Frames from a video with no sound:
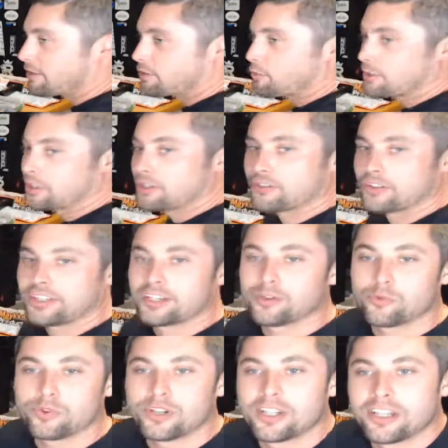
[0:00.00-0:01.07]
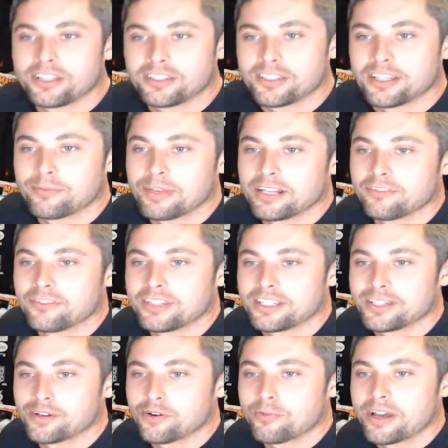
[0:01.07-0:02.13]
the window cleaner, won it and made a
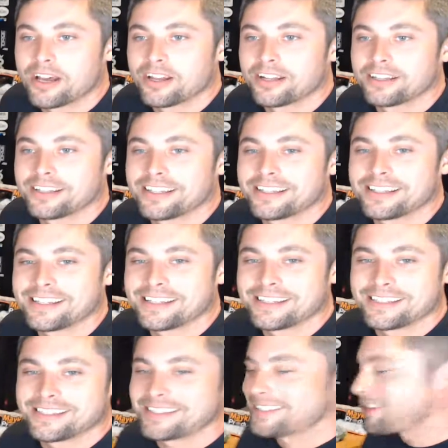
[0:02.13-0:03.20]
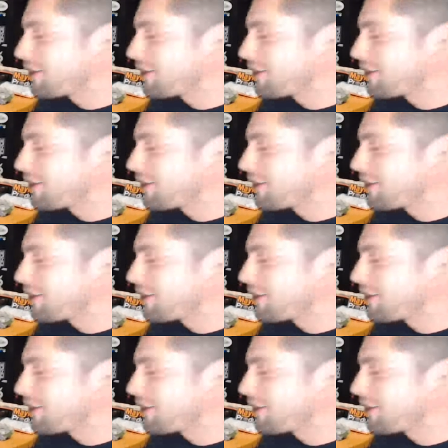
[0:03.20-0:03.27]
video about it. It is